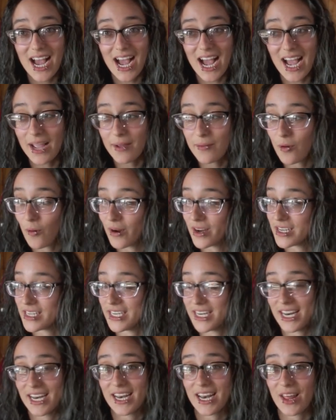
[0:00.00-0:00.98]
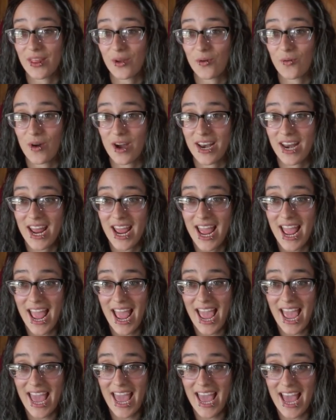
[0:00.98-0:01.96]
I'm going to knit another one,
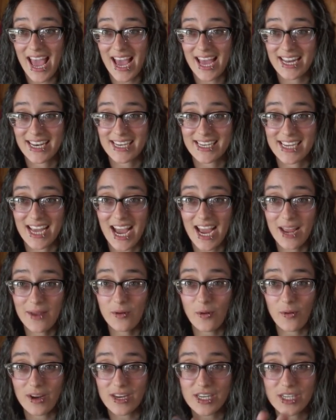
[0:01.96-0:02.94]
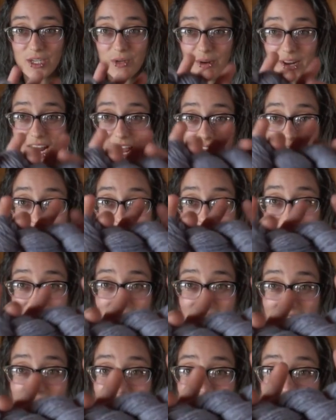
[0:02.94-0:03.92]
and I am going to do it out of
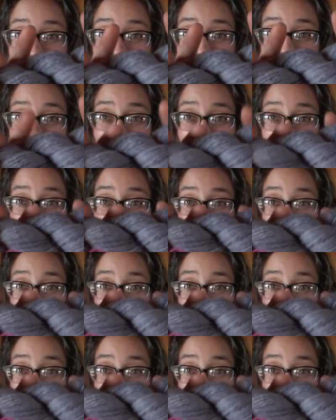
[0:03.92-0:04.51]
these colors.